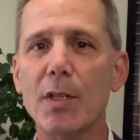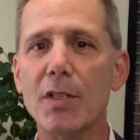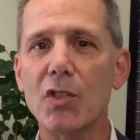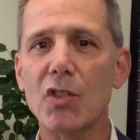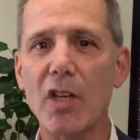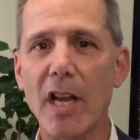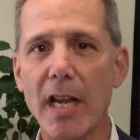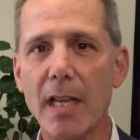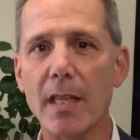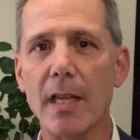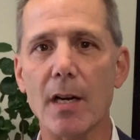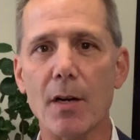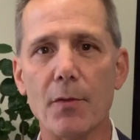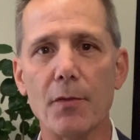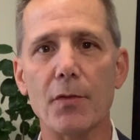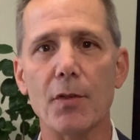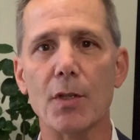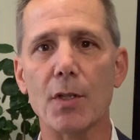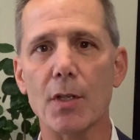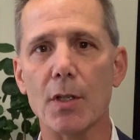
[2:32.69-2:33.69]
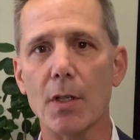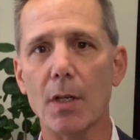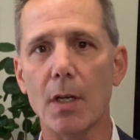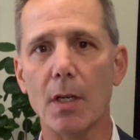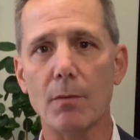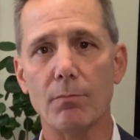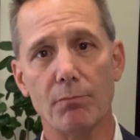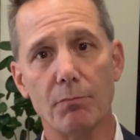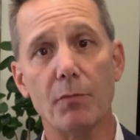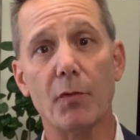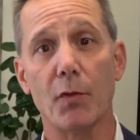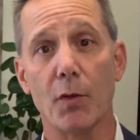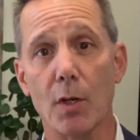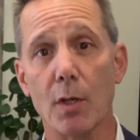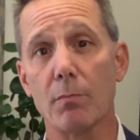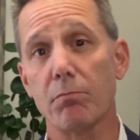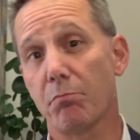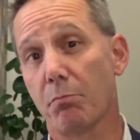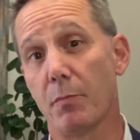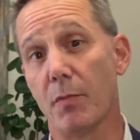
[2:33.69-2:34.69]
of stay there for
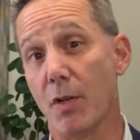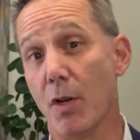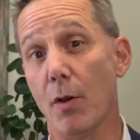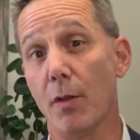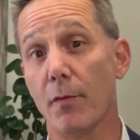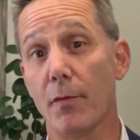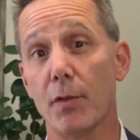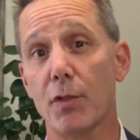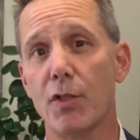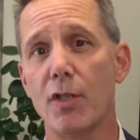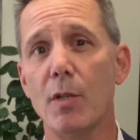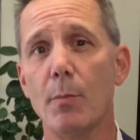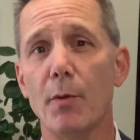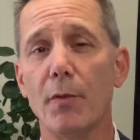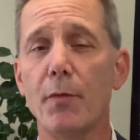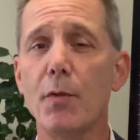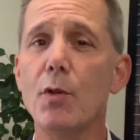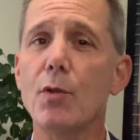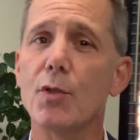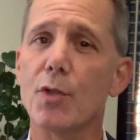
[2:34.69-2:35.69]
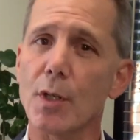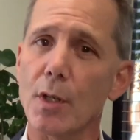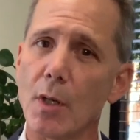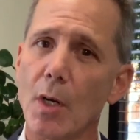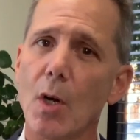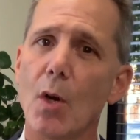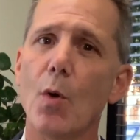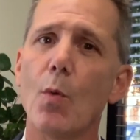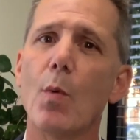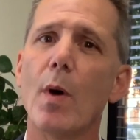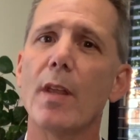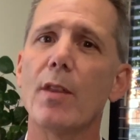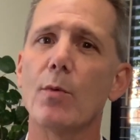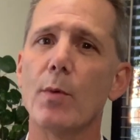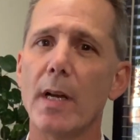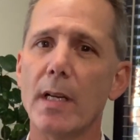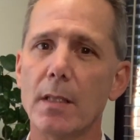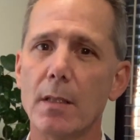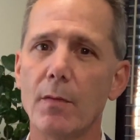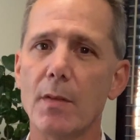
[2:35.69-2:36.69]
the foreseeable future while the
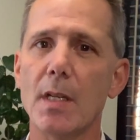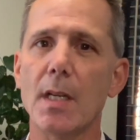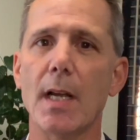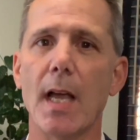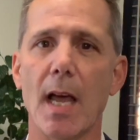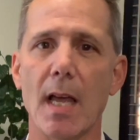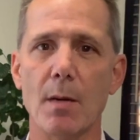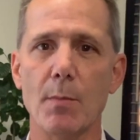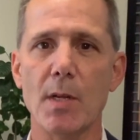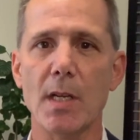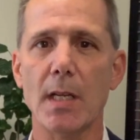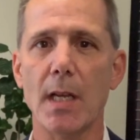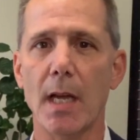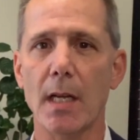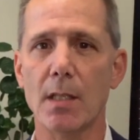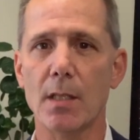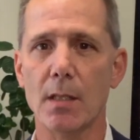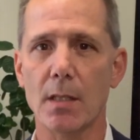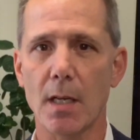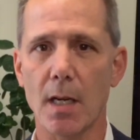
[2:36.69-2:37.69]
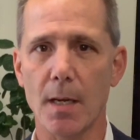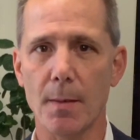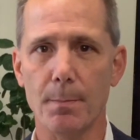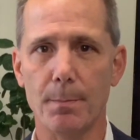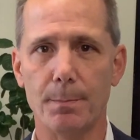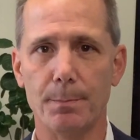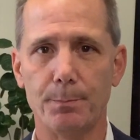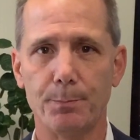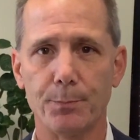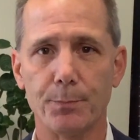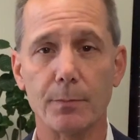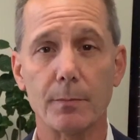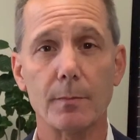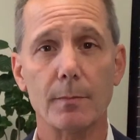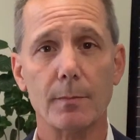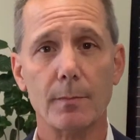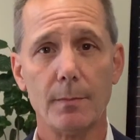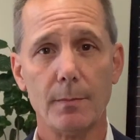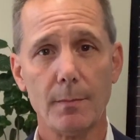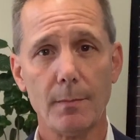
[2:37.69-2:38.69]
rest of the economy catches up.
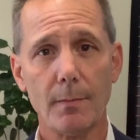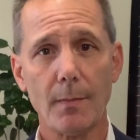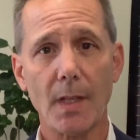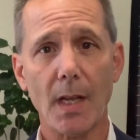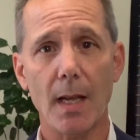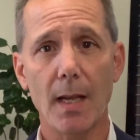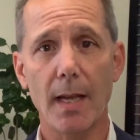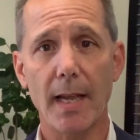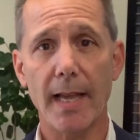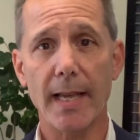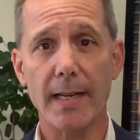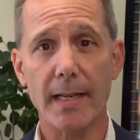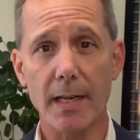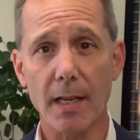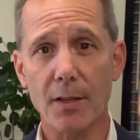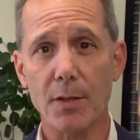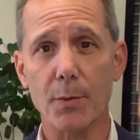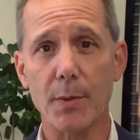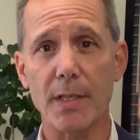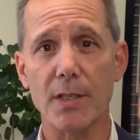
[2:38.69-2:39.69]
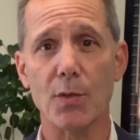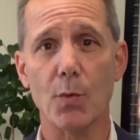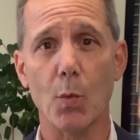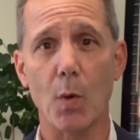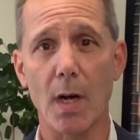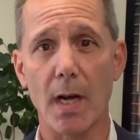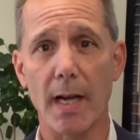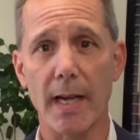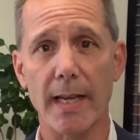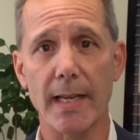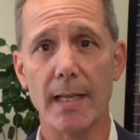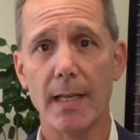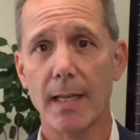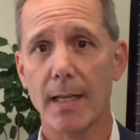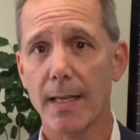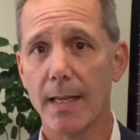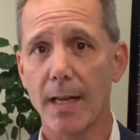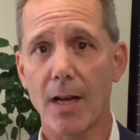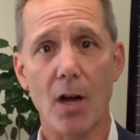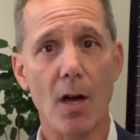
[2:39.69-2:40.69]
And another reason why
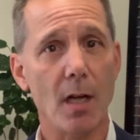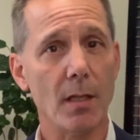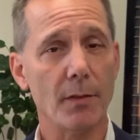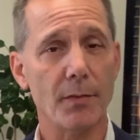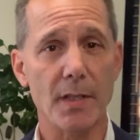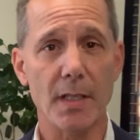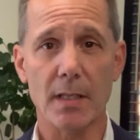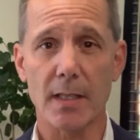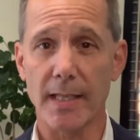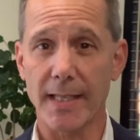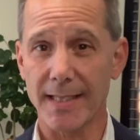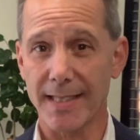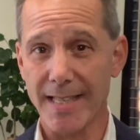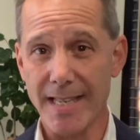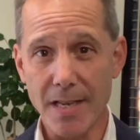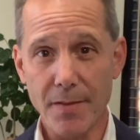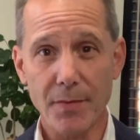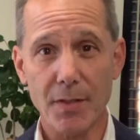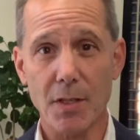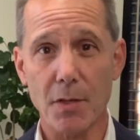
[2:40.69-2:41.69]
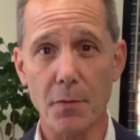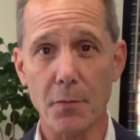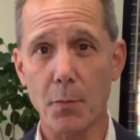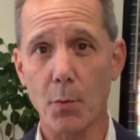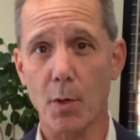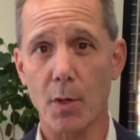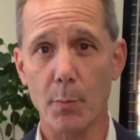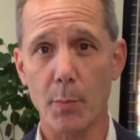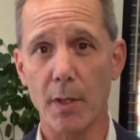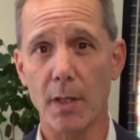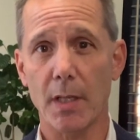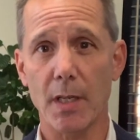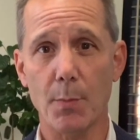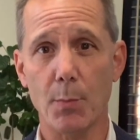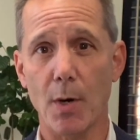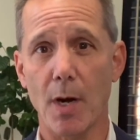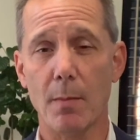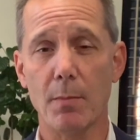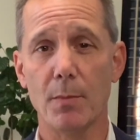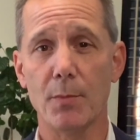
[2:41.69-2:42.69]
all of these things, even the affordability
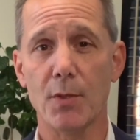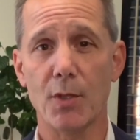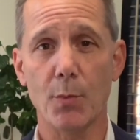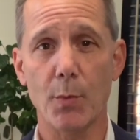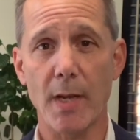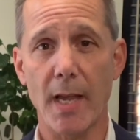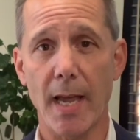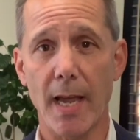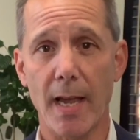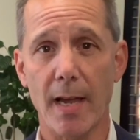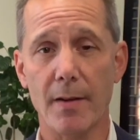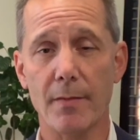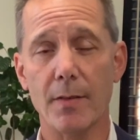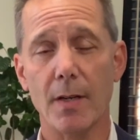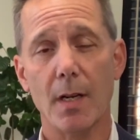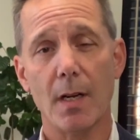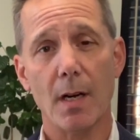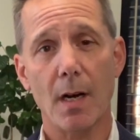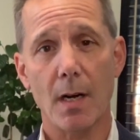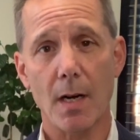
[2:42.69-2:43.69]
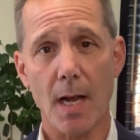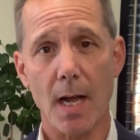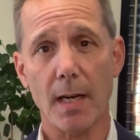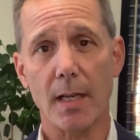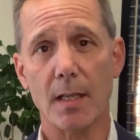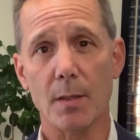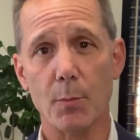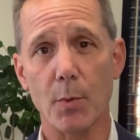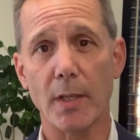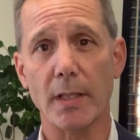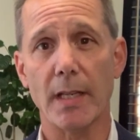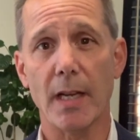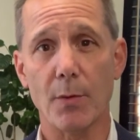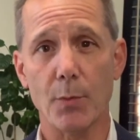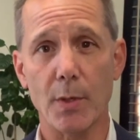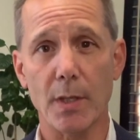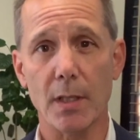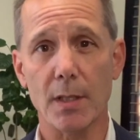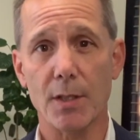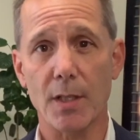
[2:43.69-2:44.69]
problems that we have, are not going to bring down
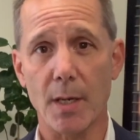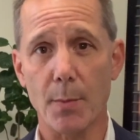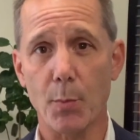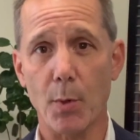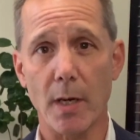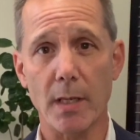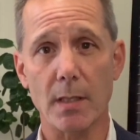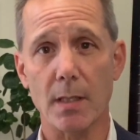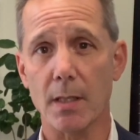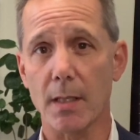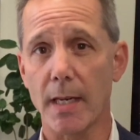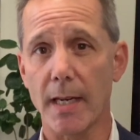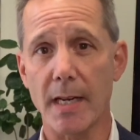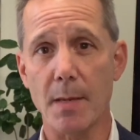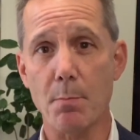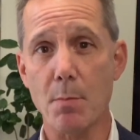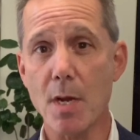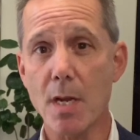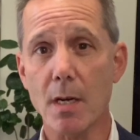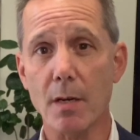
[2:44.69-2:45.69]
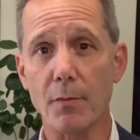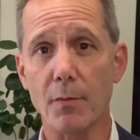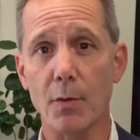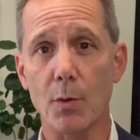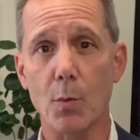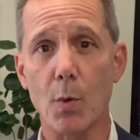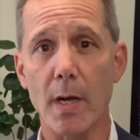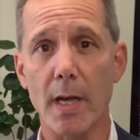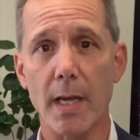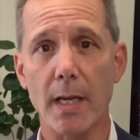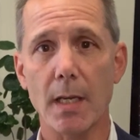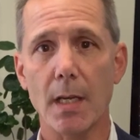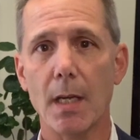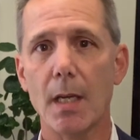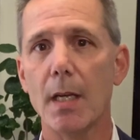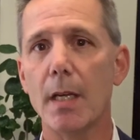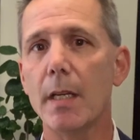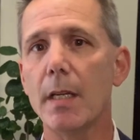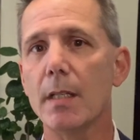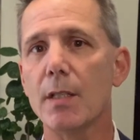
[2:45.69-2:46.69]
real estate prices in any meaningful way
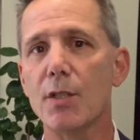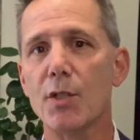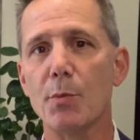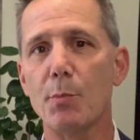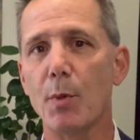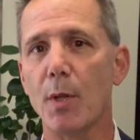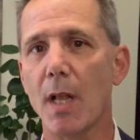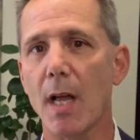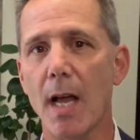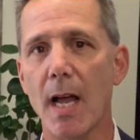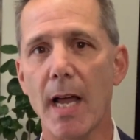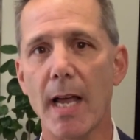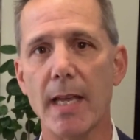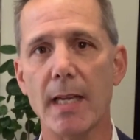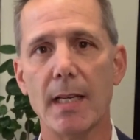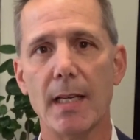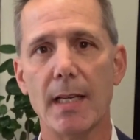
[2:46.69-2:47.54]
is supply.